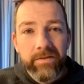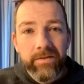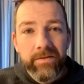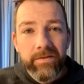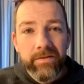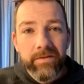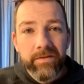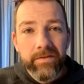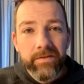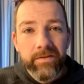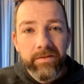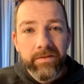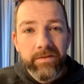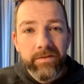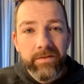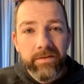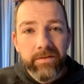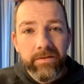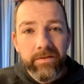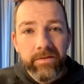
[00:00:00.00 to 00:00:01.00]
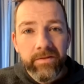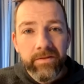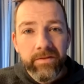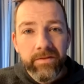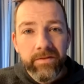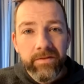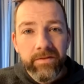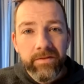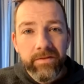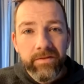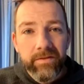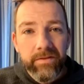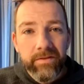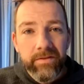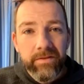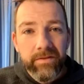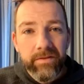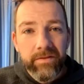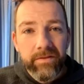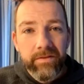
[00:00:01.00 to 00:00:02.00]

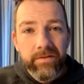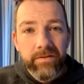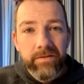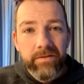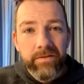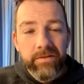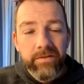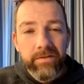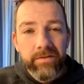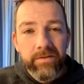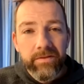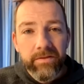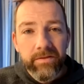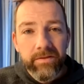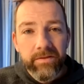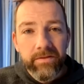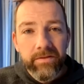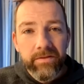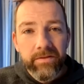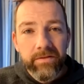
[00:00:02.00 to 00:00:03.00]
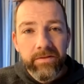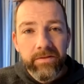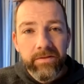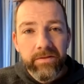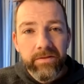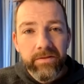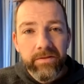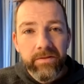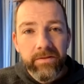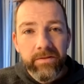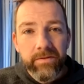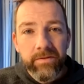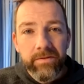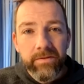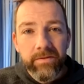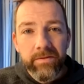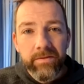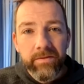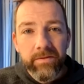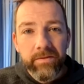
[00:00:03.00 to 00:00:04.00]

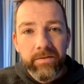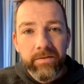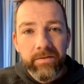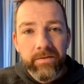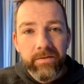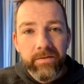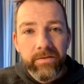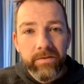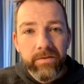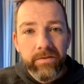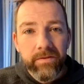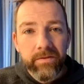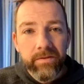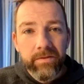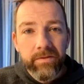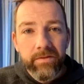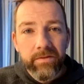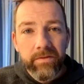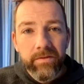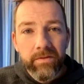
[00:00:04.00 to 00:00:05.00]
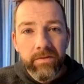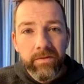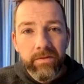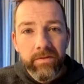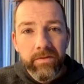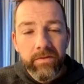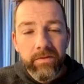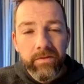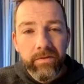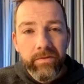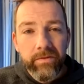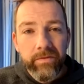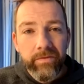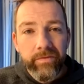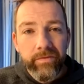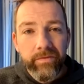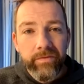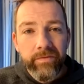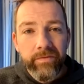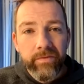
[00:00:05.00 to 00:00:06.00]

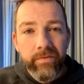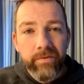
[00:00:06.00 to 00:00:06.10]
(silent)